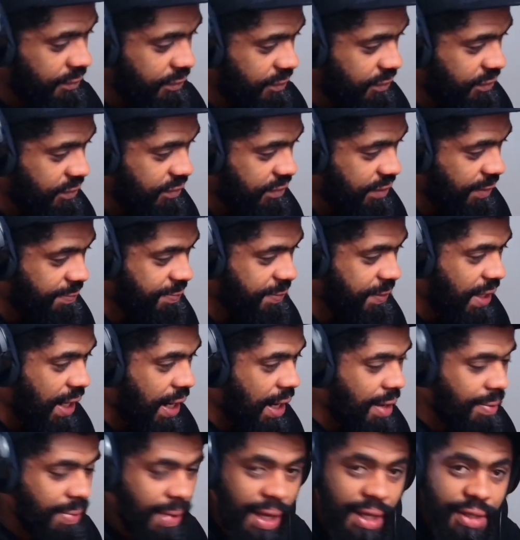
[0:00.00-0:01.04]

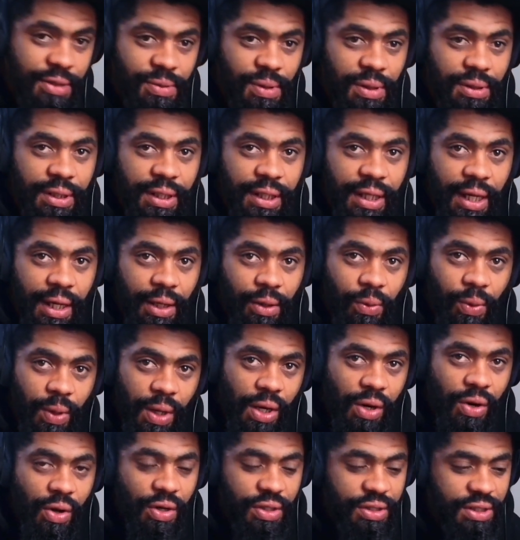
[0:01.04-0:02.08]
subscribe as well, nigga, and for your
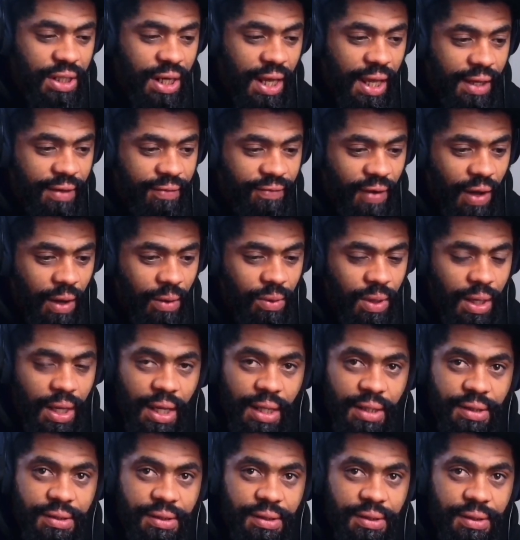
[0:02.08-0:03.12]
last like for
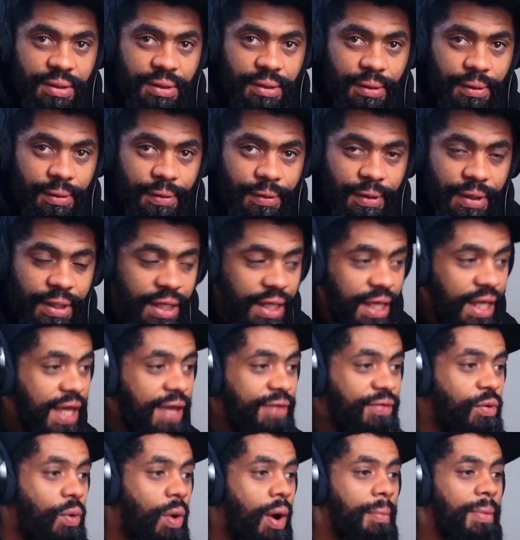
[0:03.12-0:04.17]
Olas. If
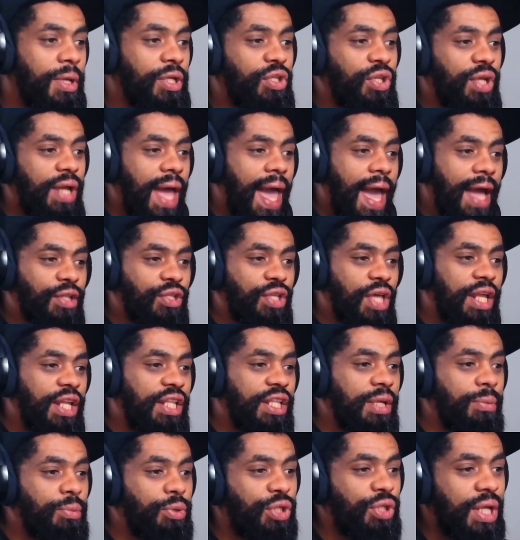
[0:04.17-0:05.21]
you want me to react to
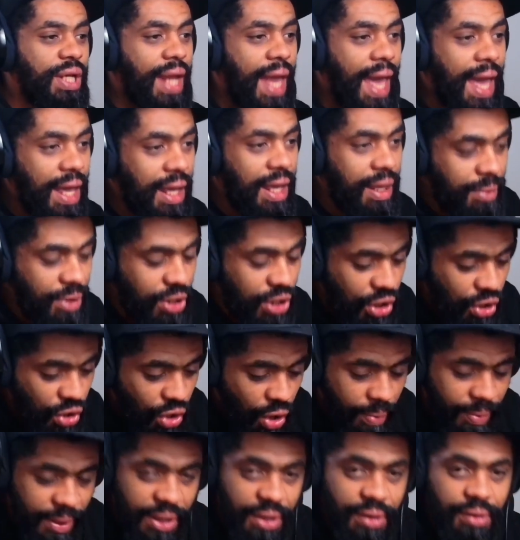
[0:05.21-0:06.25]
anything, put the name in the
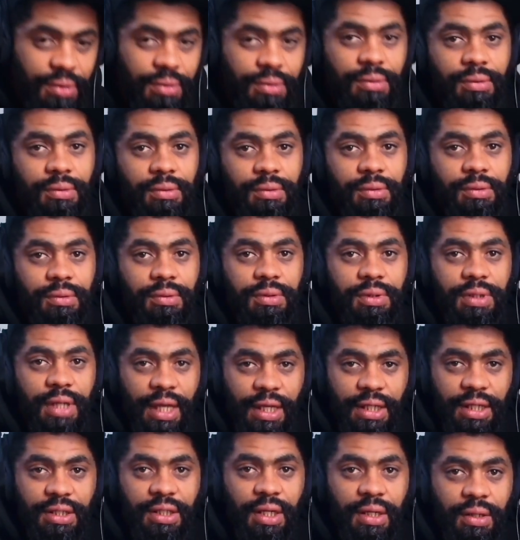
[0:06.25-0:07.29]
comment
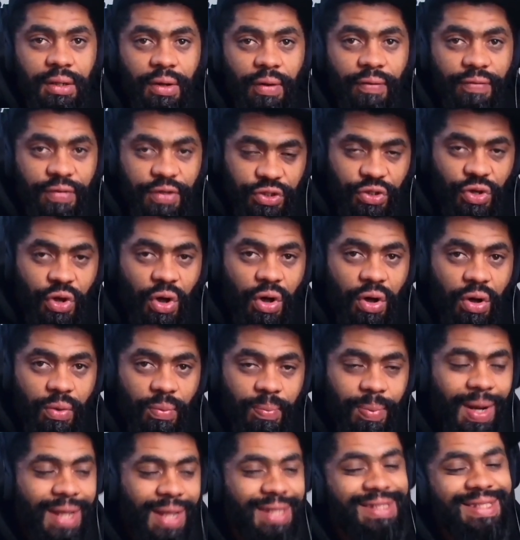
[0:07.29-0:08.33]
section of the song
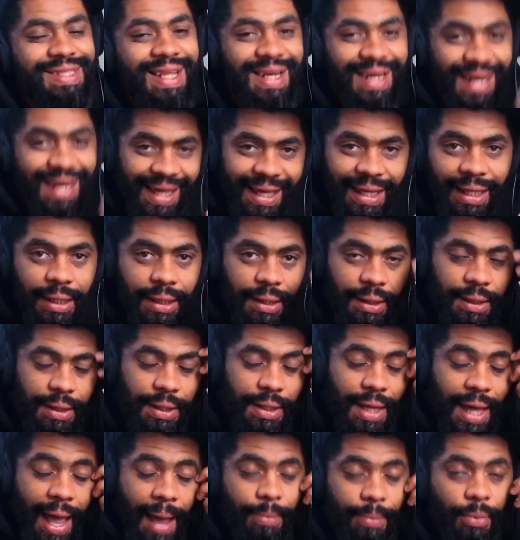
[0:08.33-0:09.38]
plus the link.
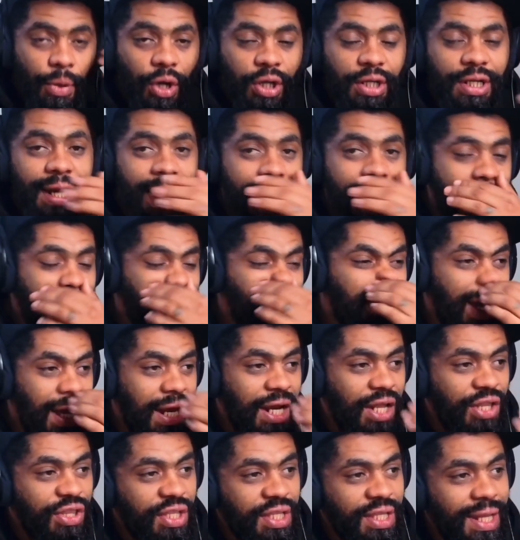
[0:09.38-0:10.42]
I'm not going to react to
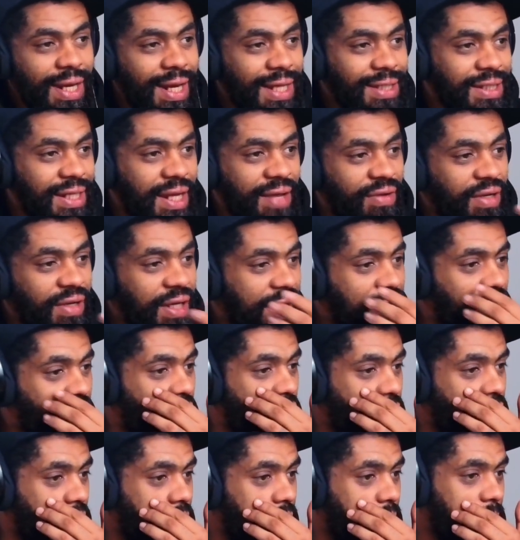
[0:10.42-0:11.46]
anything that doesn't have a link
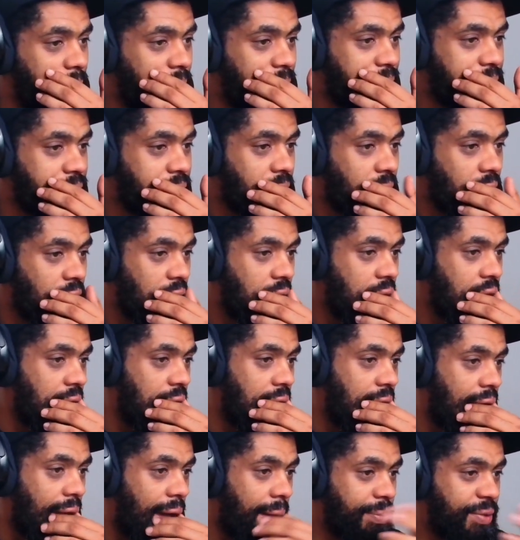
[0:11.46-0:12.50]
on there.
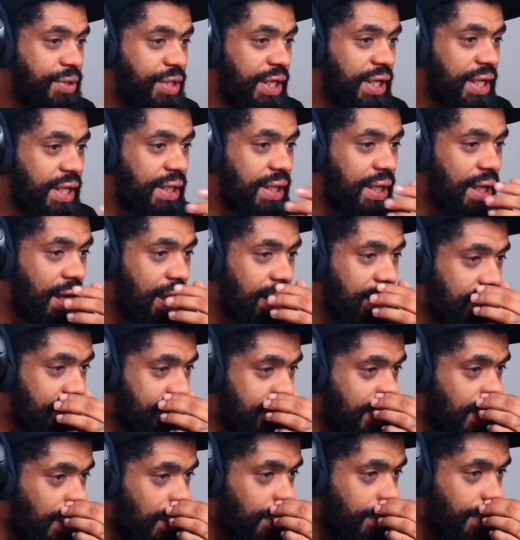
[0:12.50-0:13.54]
I'm checking here. Here's
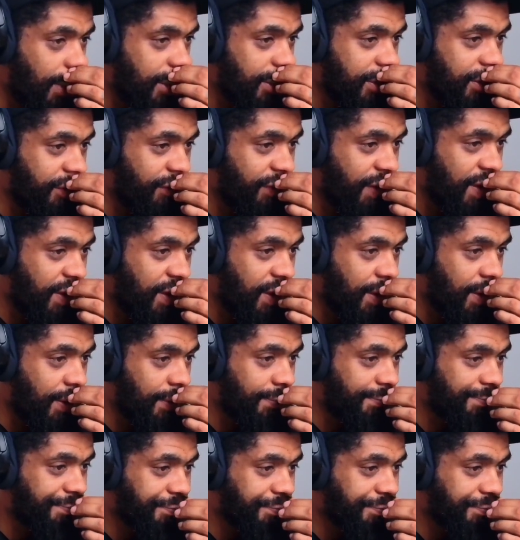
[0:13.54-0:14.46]
a whole bunch of other